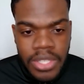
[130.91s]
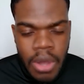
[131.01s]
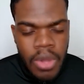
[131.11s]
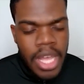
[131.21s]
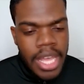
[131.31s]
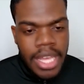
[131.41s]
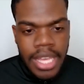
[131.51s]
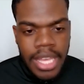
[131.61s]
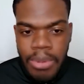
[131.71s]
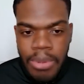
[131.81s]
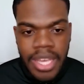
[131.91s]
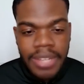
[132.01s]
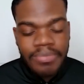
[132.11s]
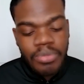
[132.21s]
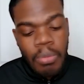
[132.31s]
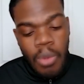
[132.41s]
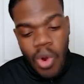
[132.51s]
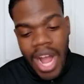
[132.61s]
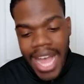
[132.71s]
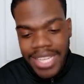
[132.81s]
So, Kenny Pickett,
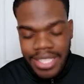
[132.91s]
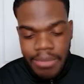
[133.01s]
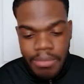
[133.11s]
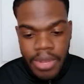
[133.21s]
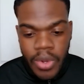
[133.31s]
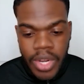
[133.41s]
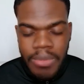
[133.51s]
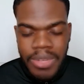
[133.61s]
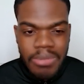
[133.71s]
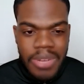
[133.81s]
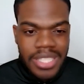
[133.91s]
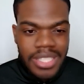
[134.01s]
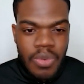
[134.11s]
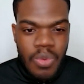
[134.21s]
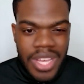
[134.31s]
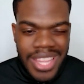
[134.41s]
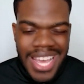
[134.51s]
more eyes need to be on him, especially with